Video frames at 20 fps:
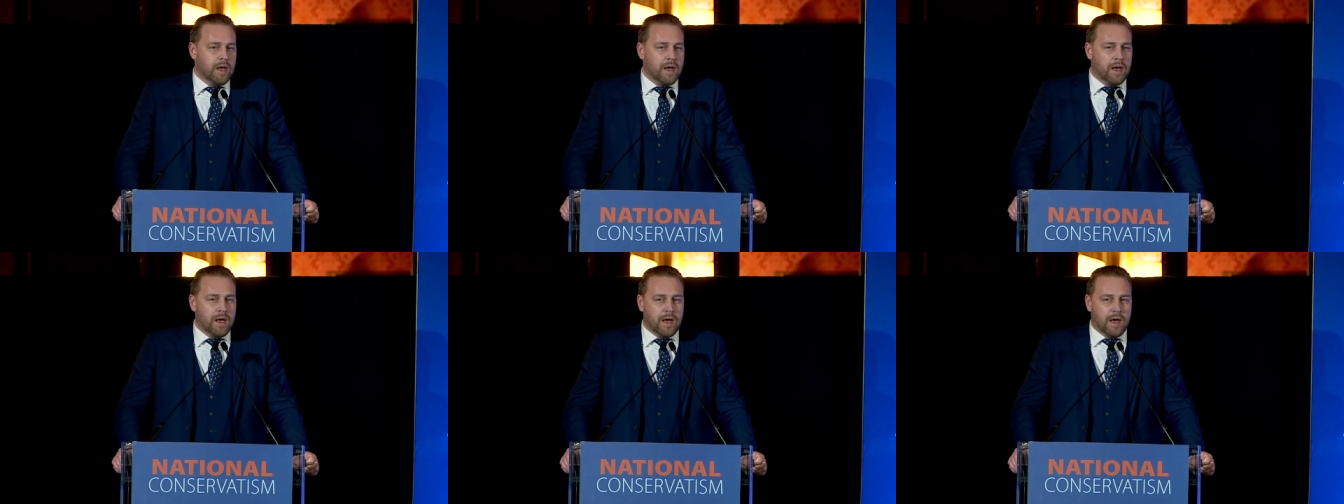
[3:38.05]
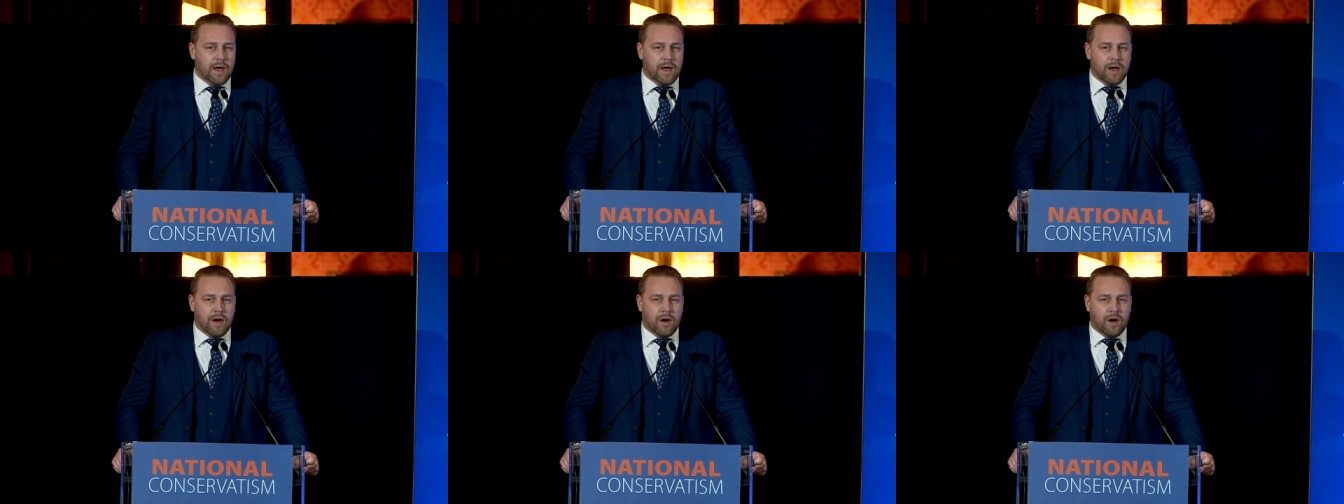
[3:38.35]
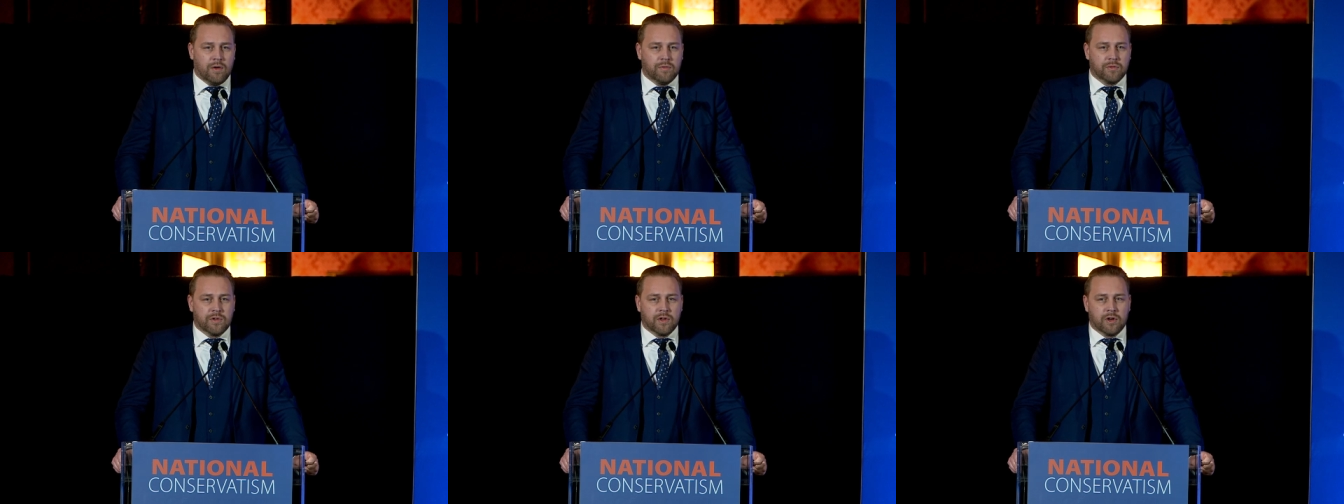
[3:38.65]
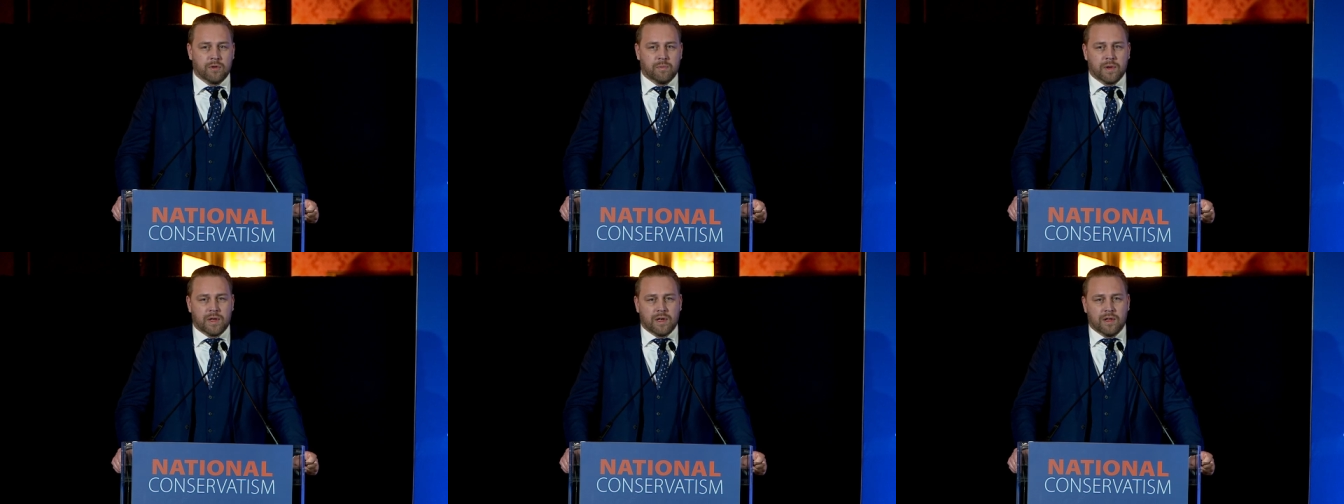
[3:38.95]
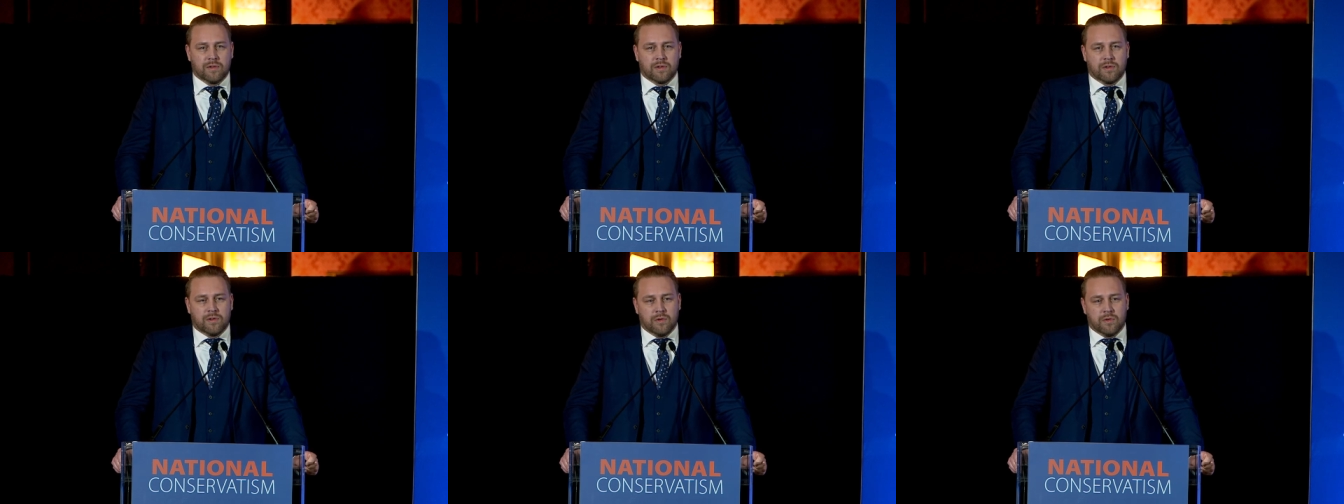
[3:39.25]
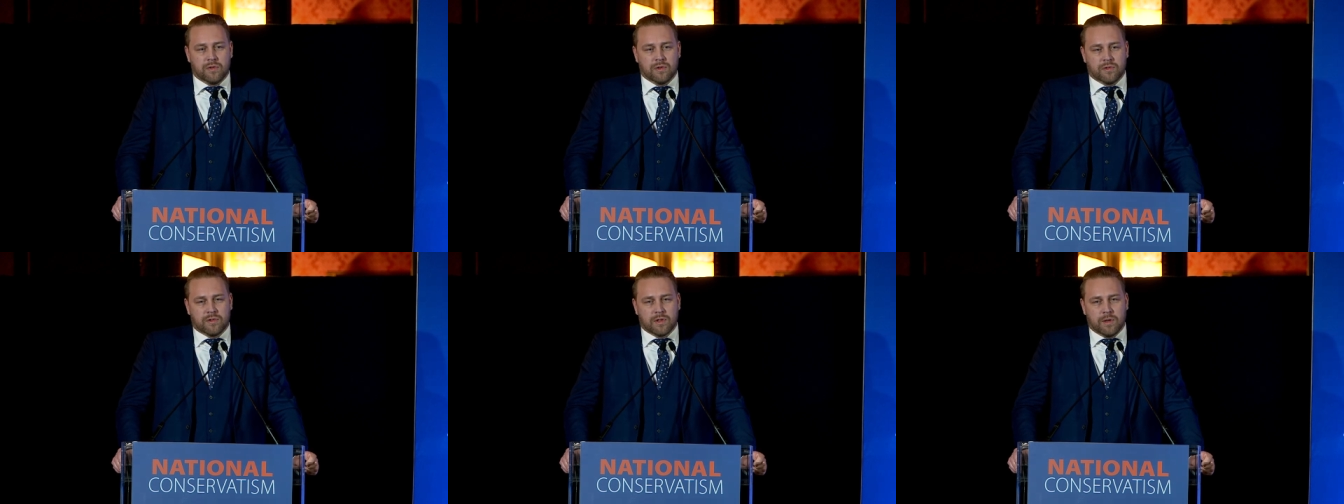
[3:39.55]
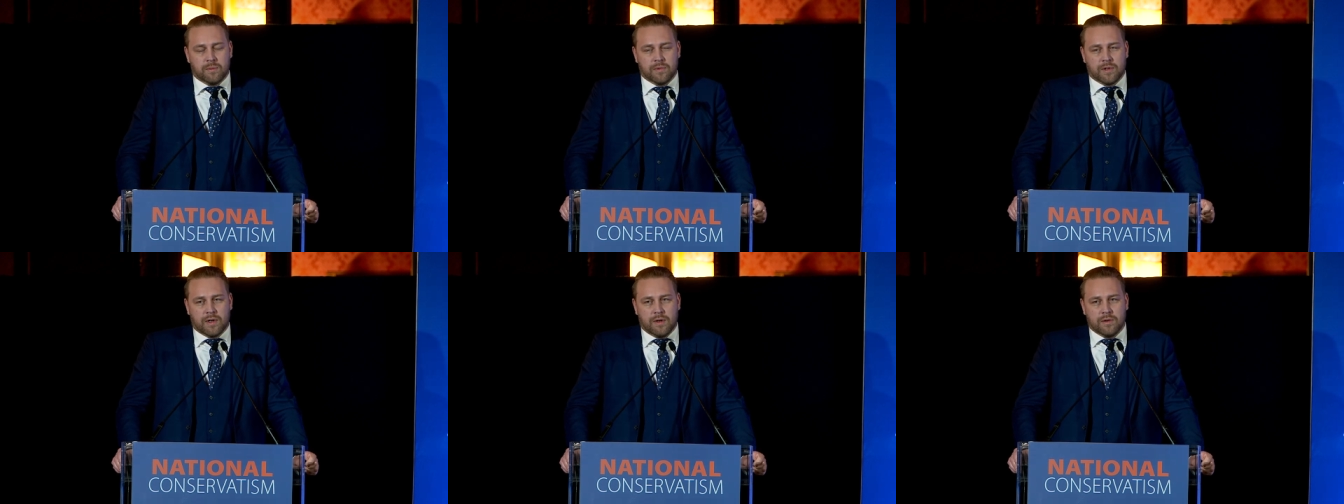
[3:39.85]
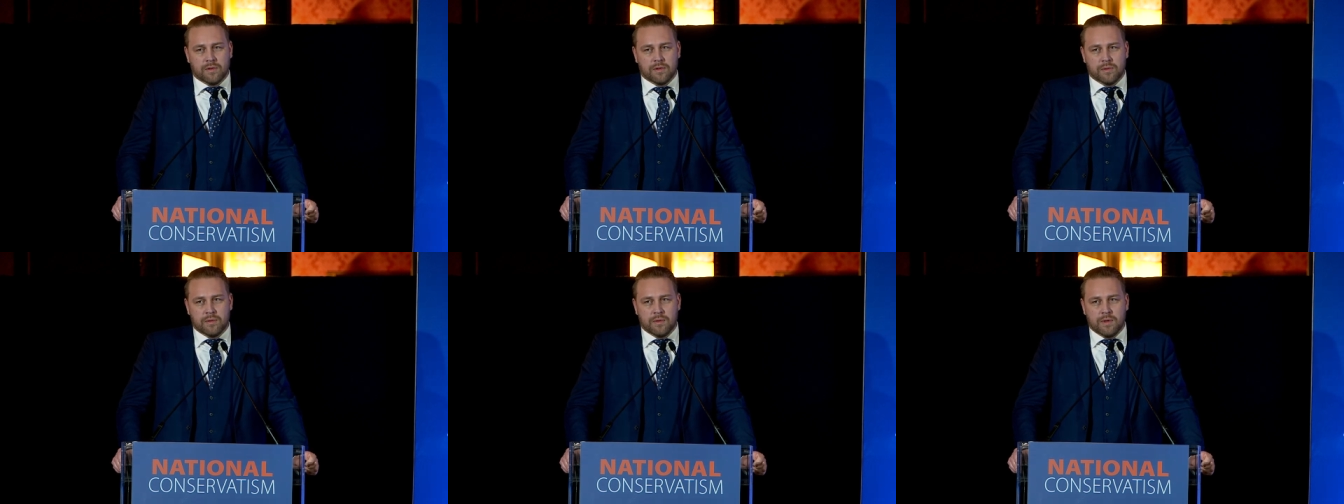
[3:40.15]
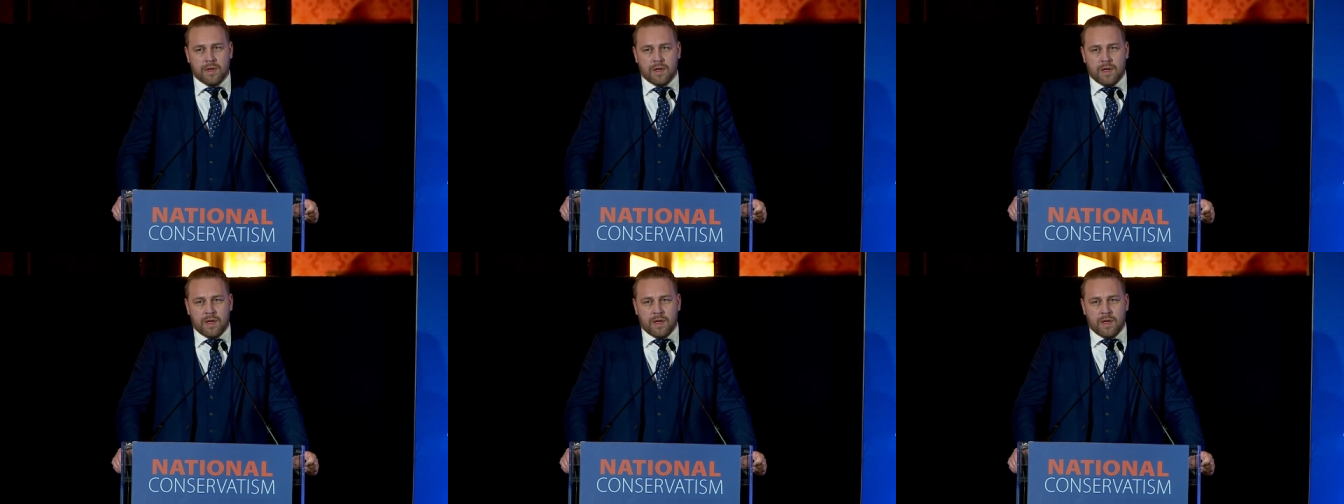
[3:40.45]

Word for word: uh, of the European institutions sometimes.